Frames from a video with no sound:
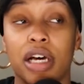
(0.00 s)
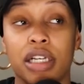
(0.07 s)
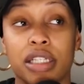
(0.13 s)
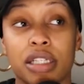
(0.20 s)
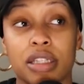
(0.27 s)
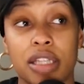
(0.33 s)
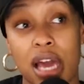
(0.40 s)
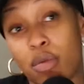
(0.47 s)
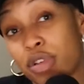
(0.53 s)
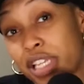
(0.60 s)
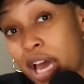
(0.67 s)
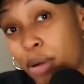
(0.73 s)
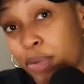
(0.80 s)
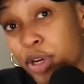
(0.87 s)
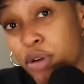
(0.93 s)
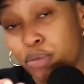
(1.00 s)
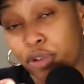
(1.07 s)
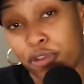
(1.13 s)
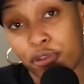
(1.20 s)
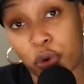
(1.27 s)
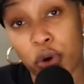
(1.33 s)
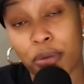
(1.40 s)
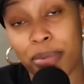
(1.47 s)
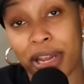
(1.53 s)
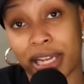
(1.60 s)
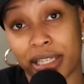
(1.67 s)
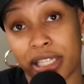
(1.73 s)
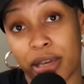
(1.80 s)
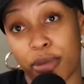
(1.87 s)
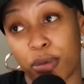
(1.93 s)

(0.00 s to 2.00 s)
that was happening before pandemic,